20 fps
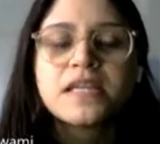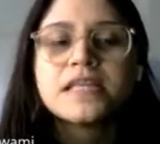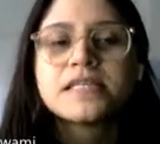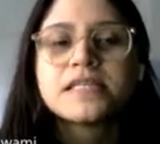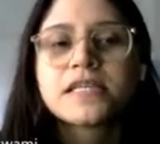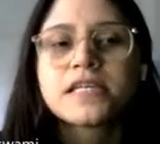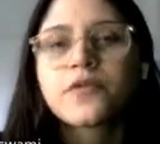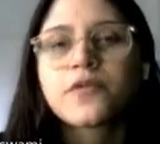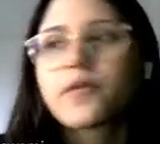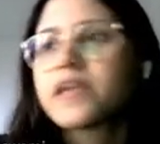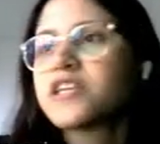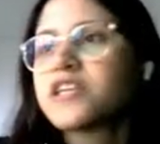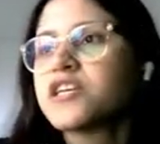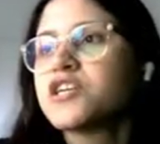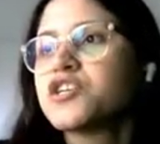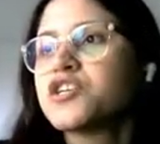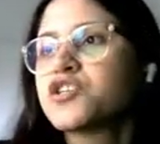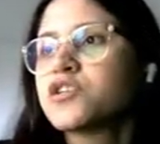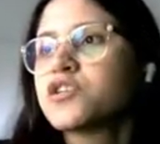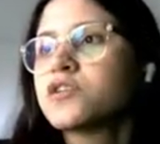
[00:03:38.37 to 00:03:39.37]
these are the
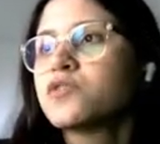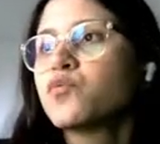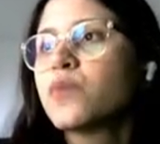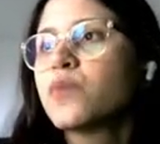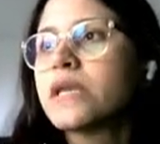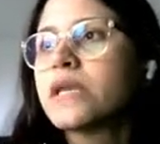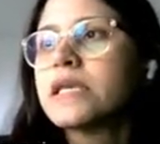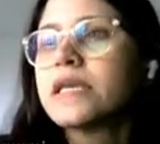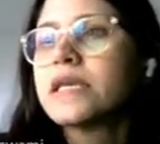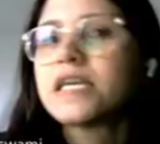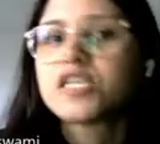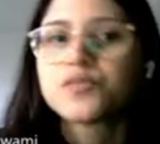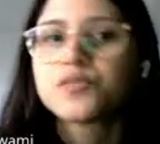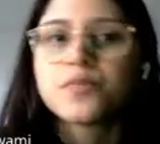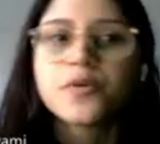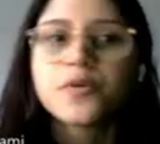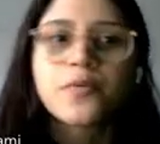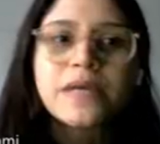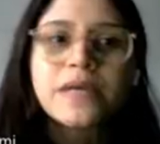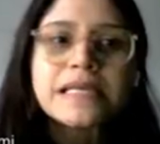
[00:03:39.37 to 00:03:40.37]
radiation we
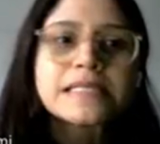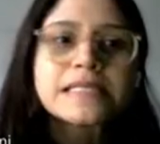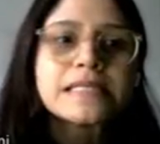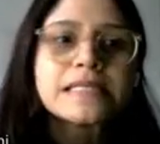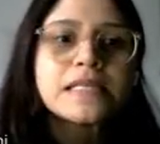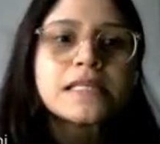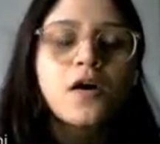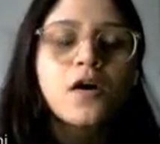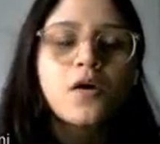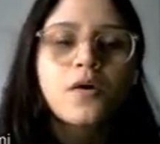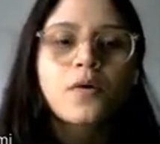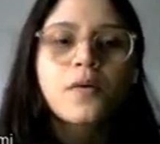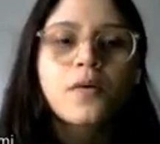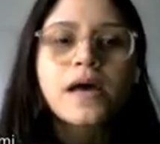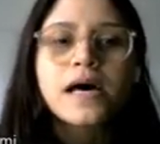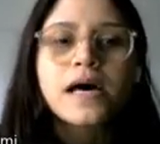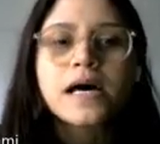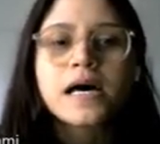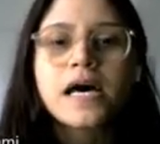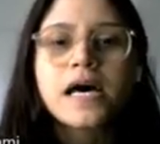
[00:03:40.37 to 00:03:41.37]
experience in our
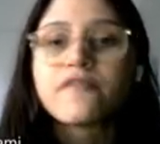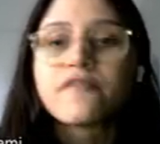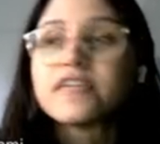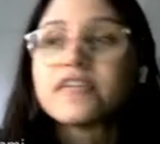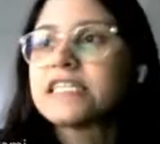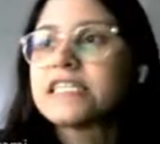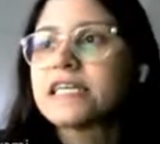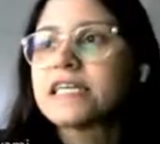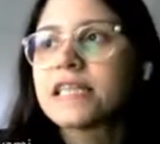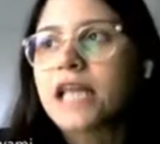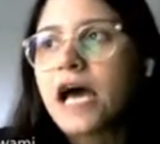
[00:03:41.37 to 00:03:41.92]
everyday